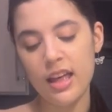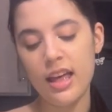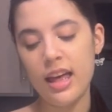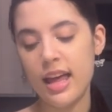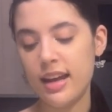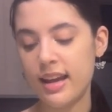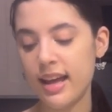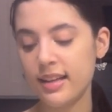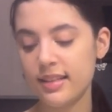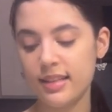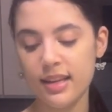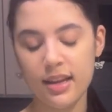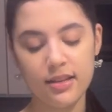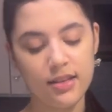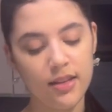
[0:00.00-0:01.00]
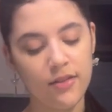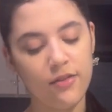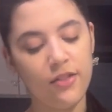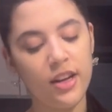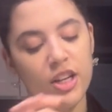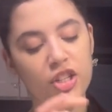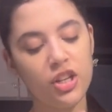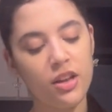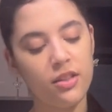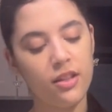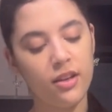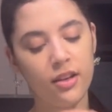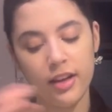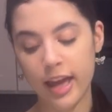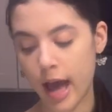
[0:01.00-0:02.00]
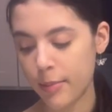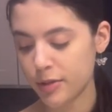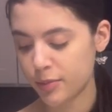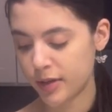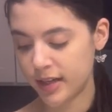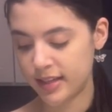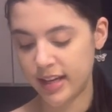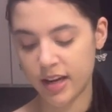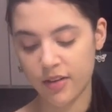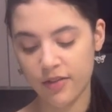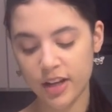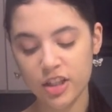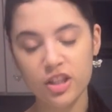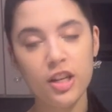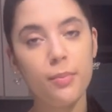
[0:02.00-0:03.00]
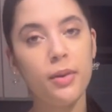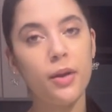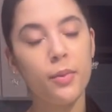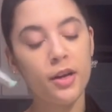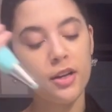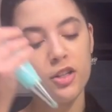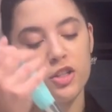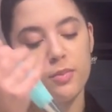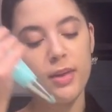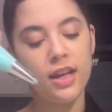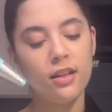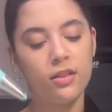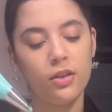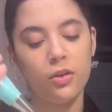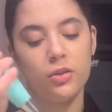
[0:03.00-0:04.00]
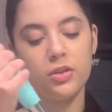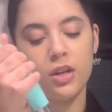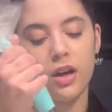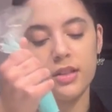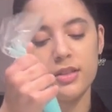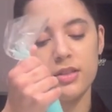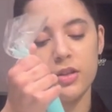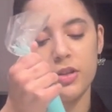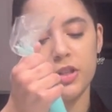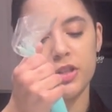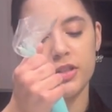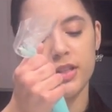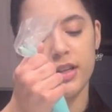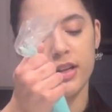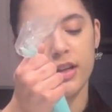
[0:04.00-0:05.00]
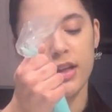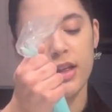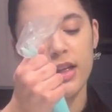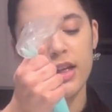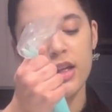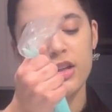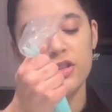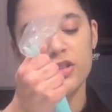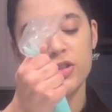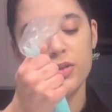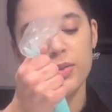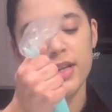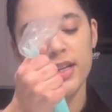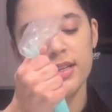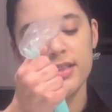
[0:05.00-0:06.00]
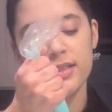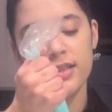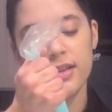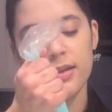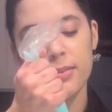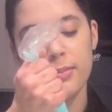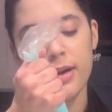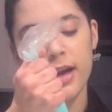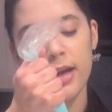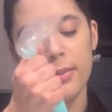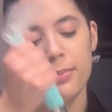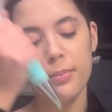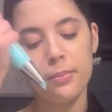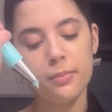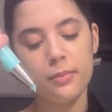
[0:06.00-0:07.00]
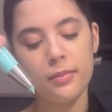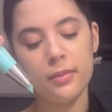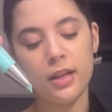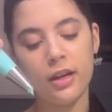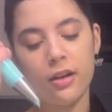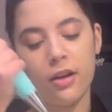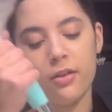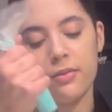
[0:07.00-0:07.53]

And next, to finish the gaps, we're going to take our French tip and we're going to just make little dots. So you're just going to squeeze, pipe, let go.